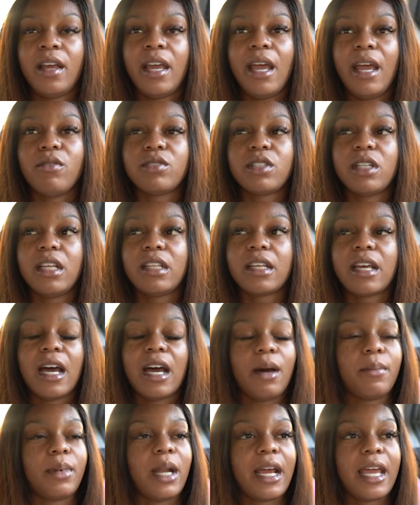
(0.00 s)
It was another
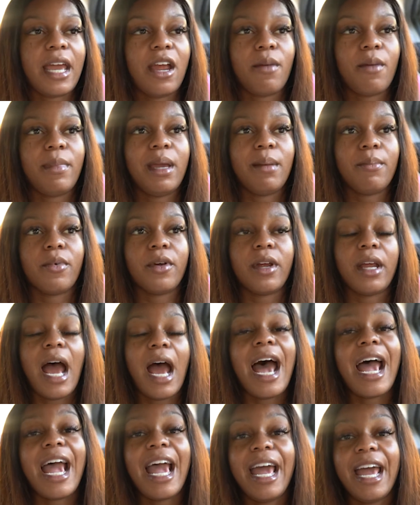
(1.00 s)
kind, but I can't remember it.
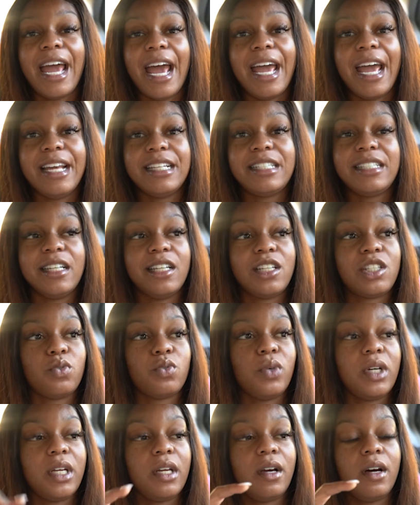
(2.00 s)
I had Asics
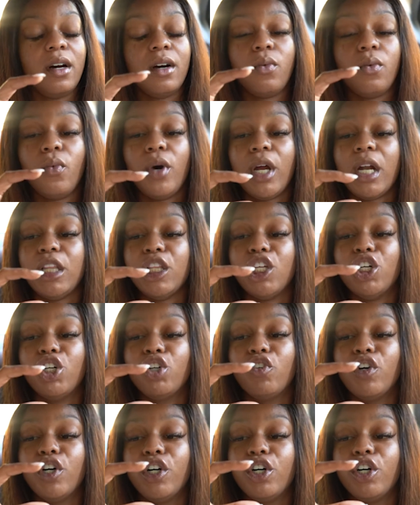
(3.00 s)
with with a
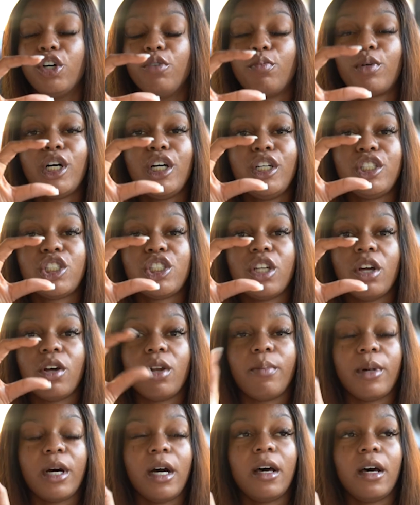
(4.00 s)
little um cushion on
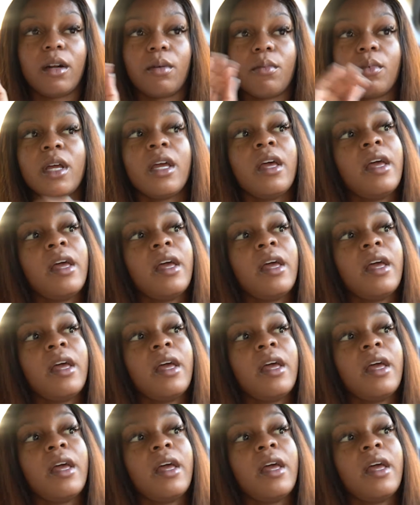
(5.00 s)
the bottom,